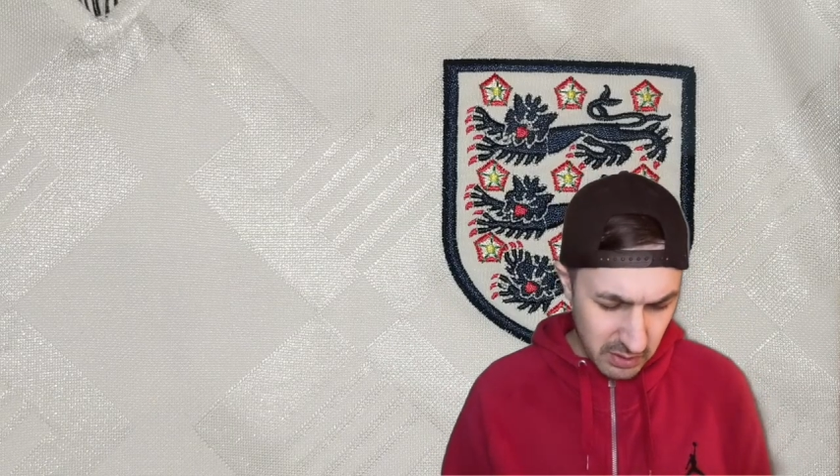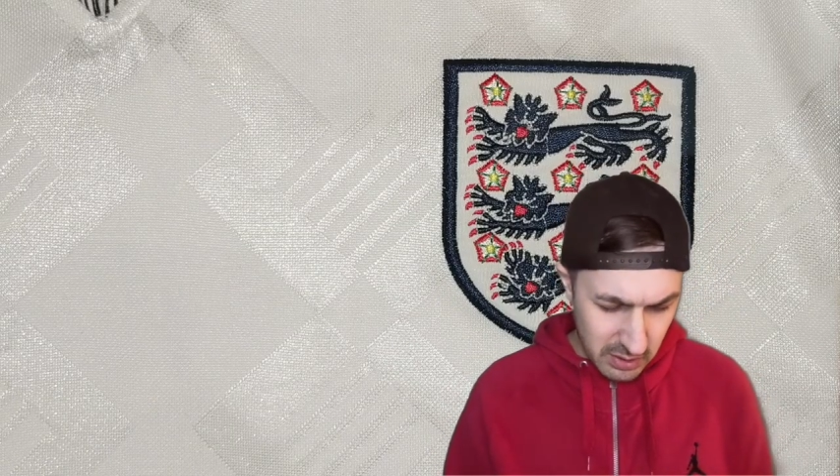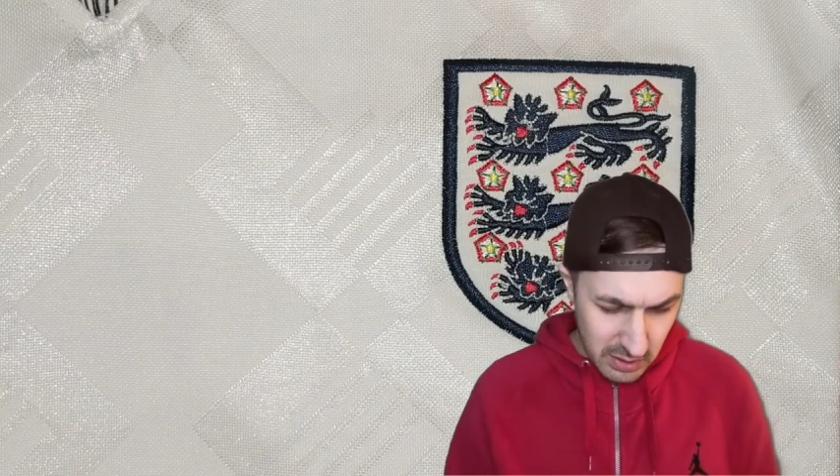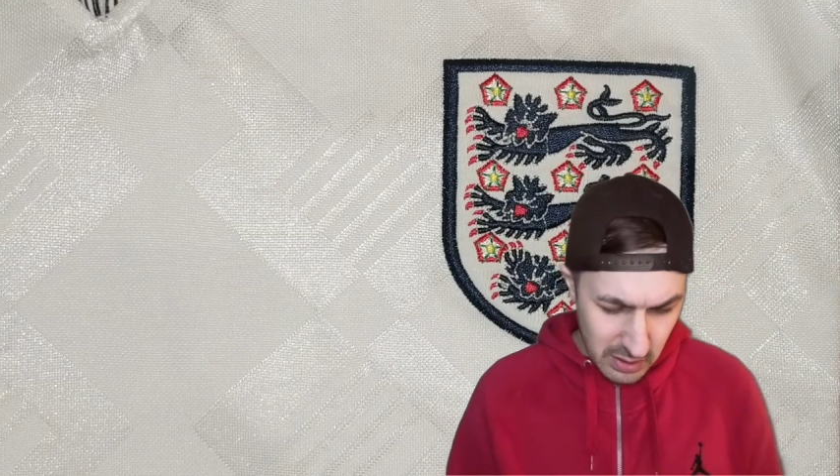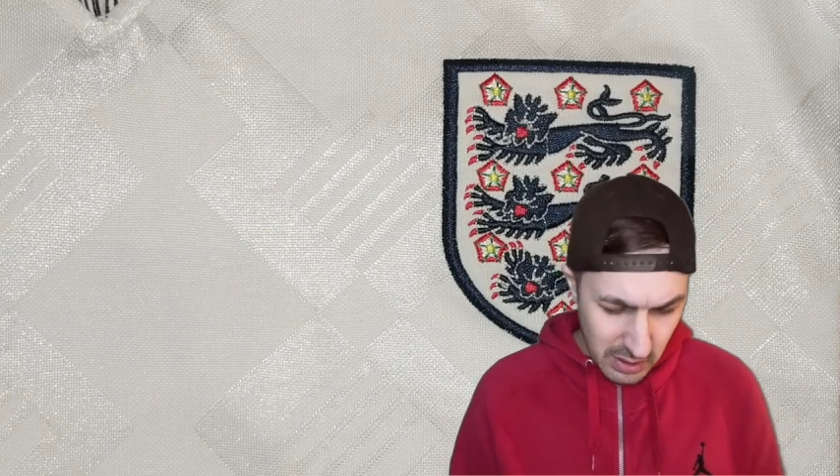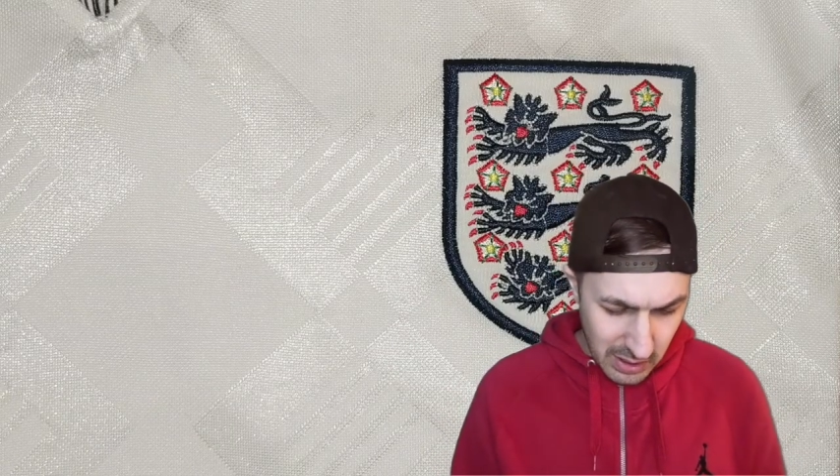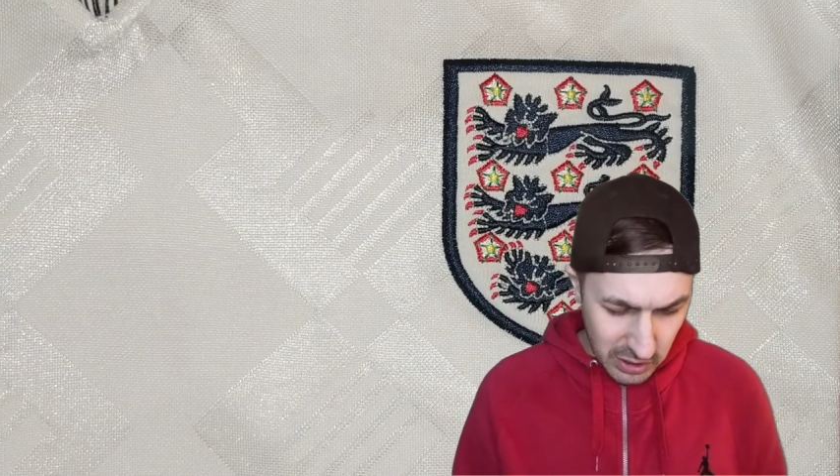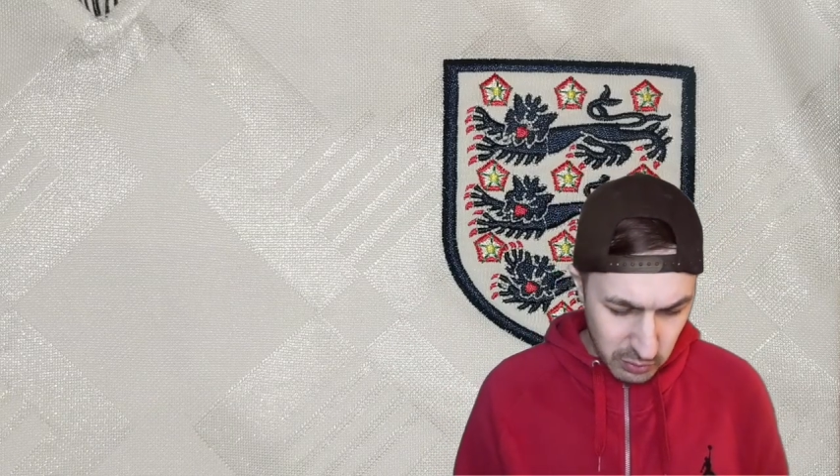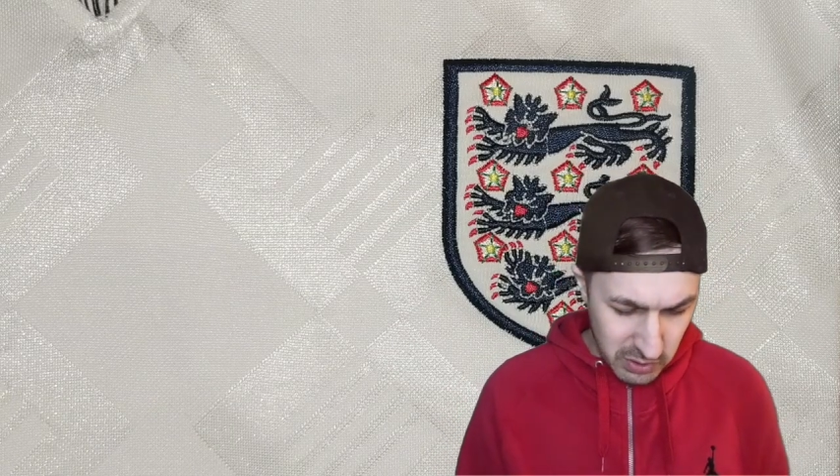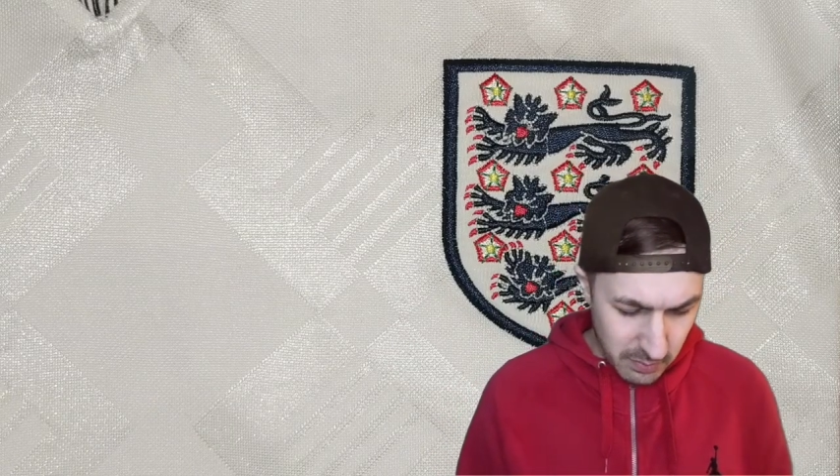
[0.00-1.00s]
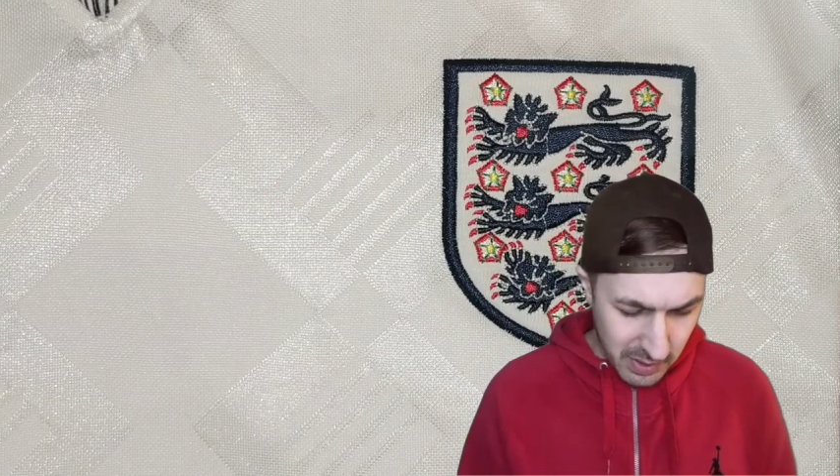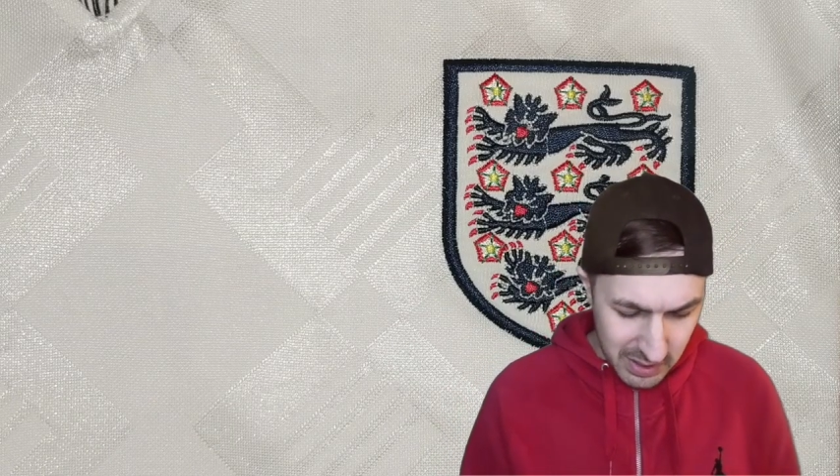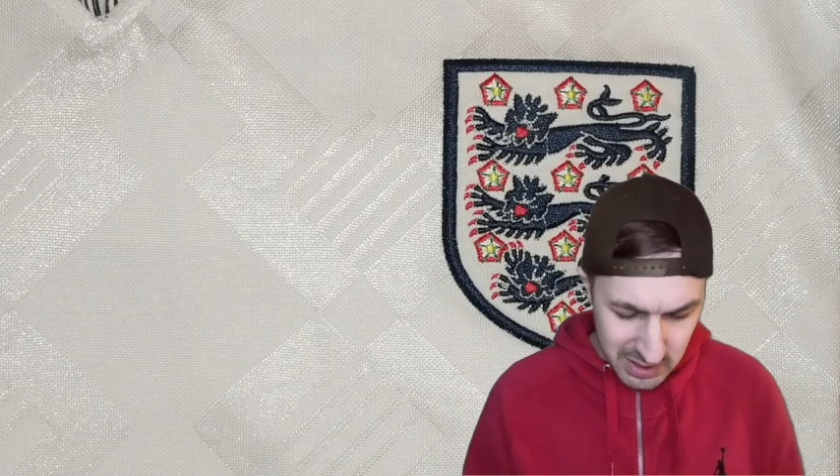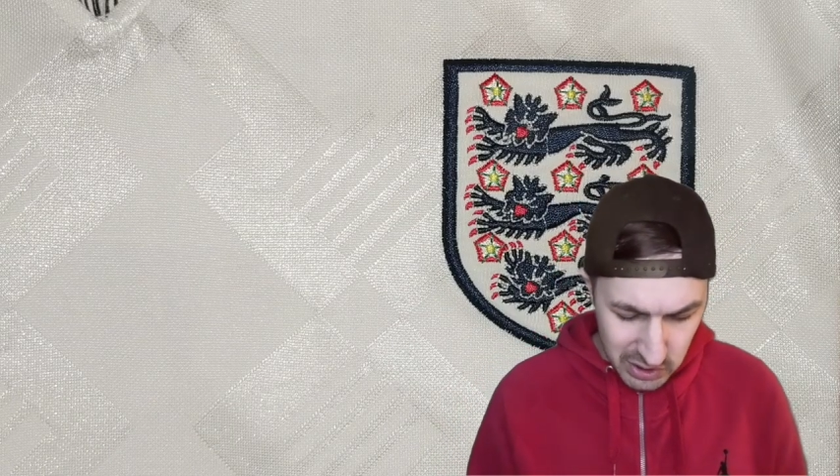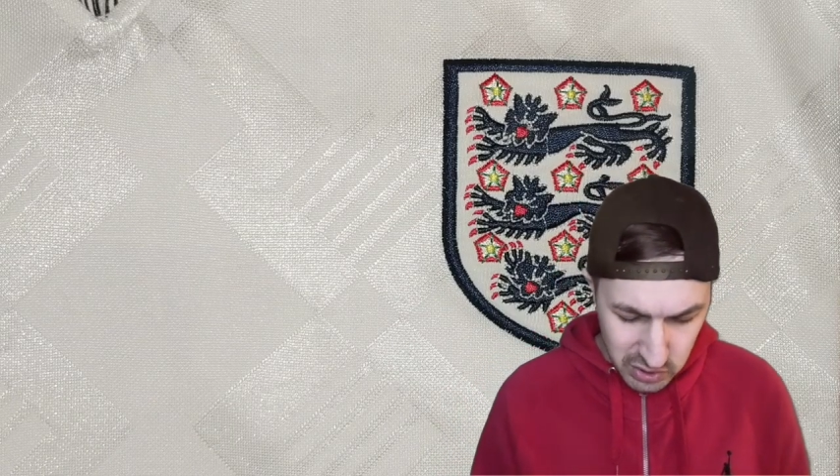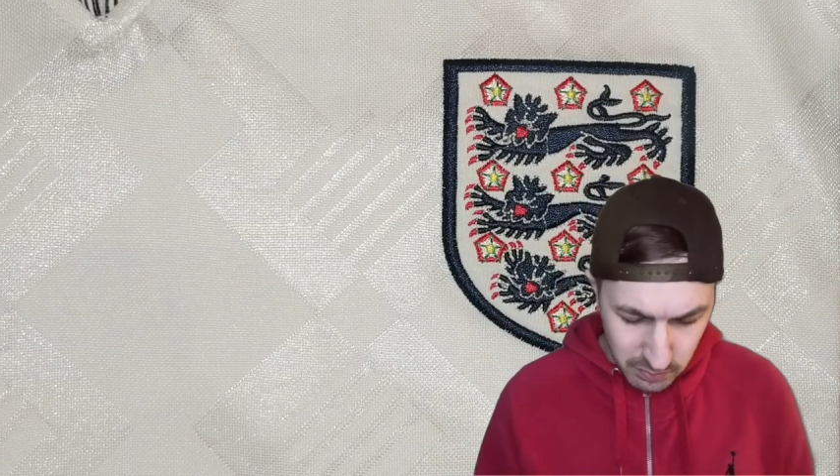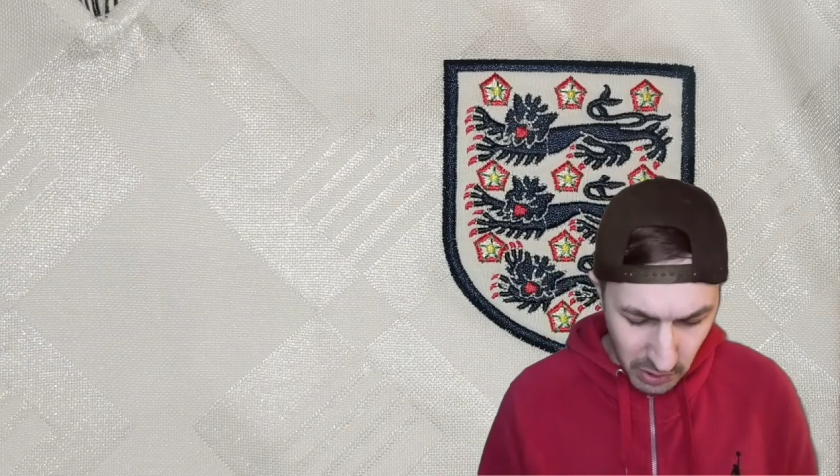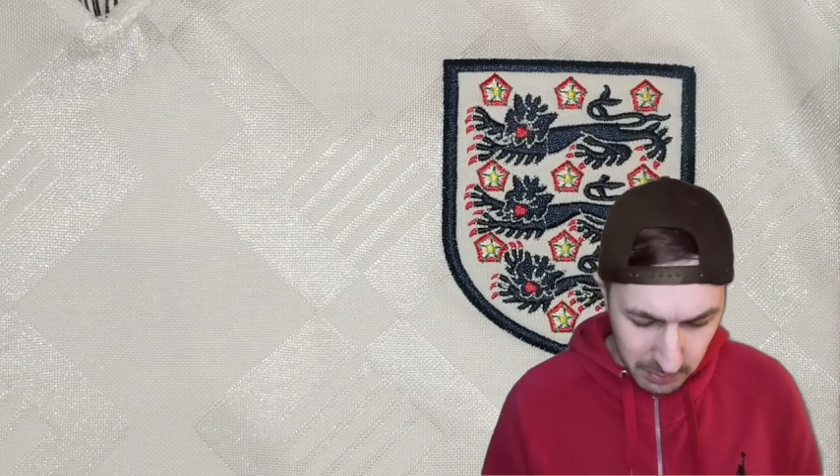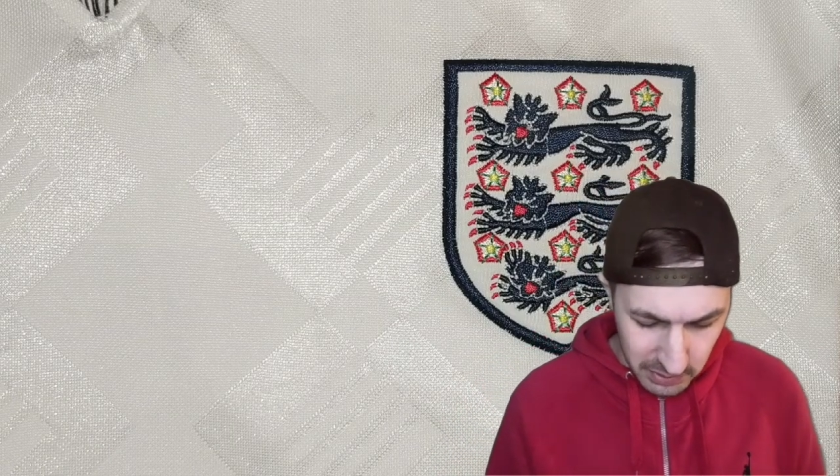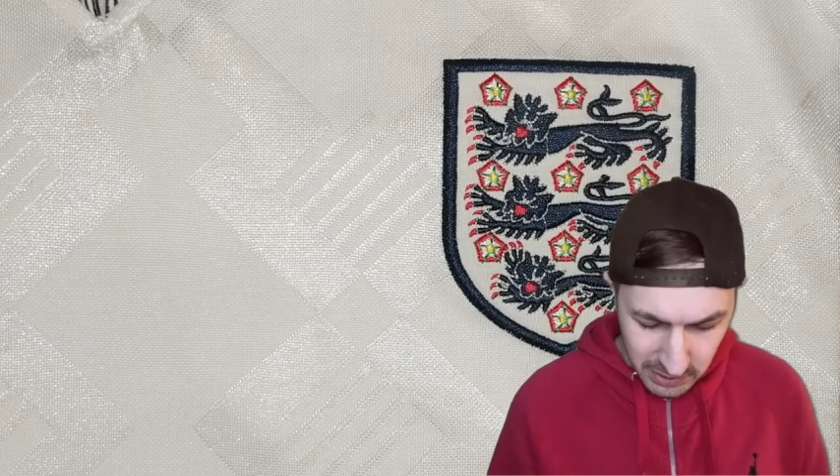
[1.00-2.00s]
I just wasn't paying attention
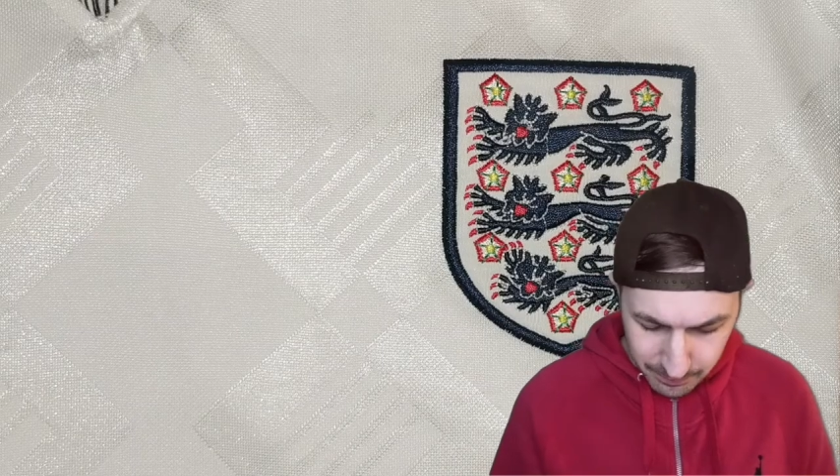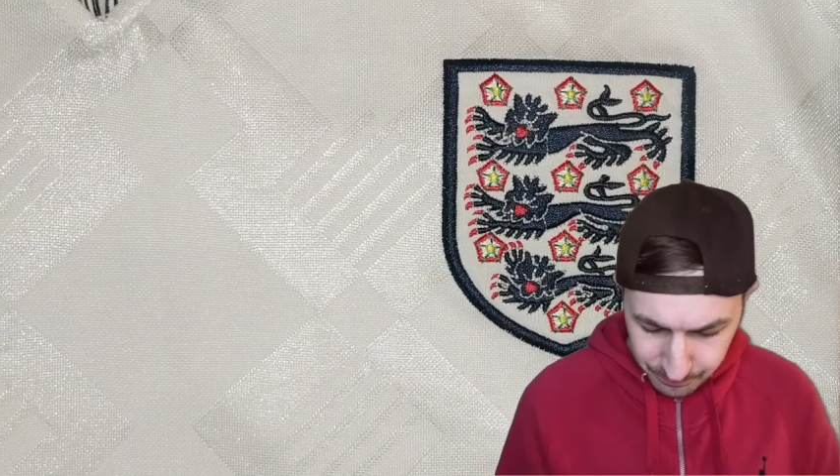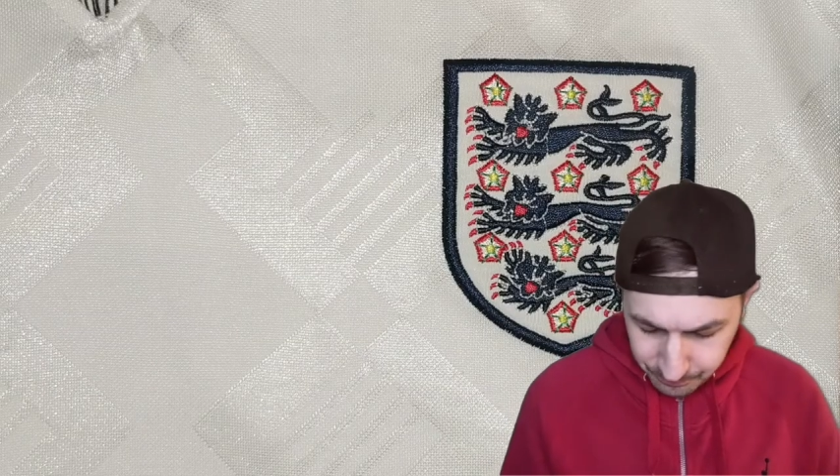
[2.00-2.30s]
properly.